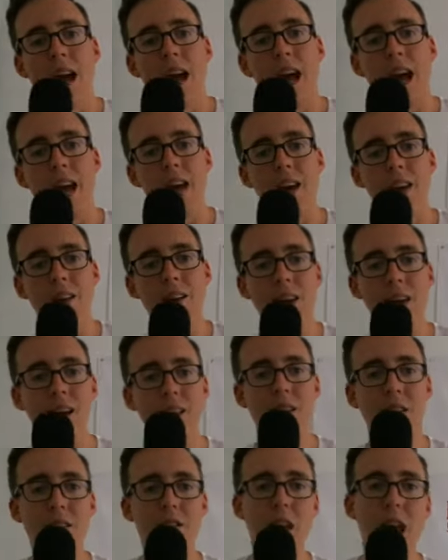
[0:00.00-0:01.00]
And
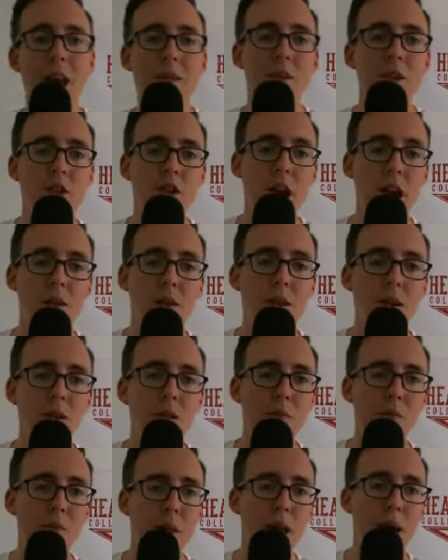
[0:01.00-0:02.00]
in this game in
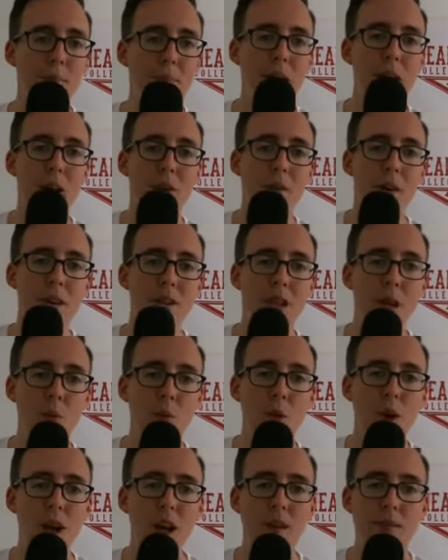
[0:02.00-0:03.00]
general, that Baylor ends up
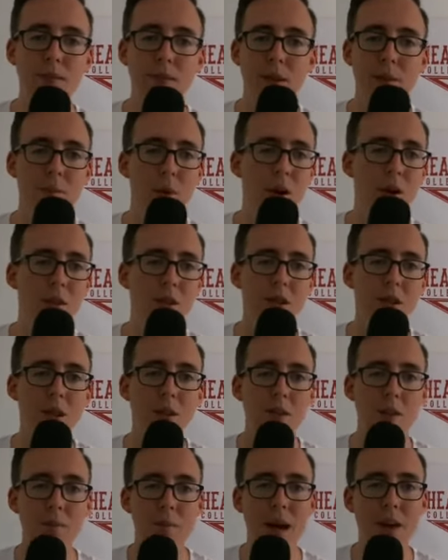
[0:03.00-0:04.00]
winning, the ball just
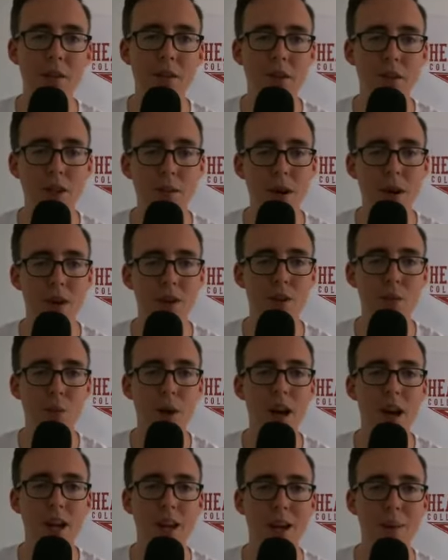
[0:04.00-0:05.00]
seemed to bounce the Bears'
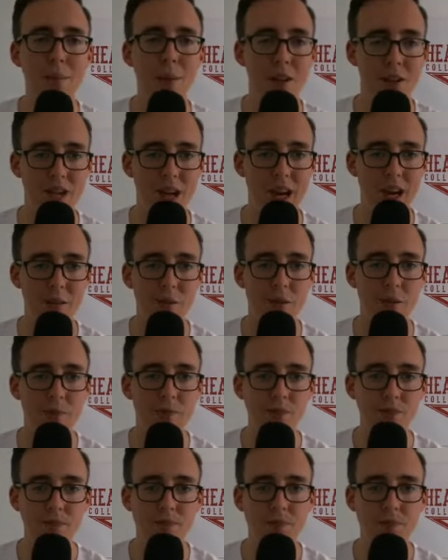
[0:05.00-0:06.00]
way a couple of times.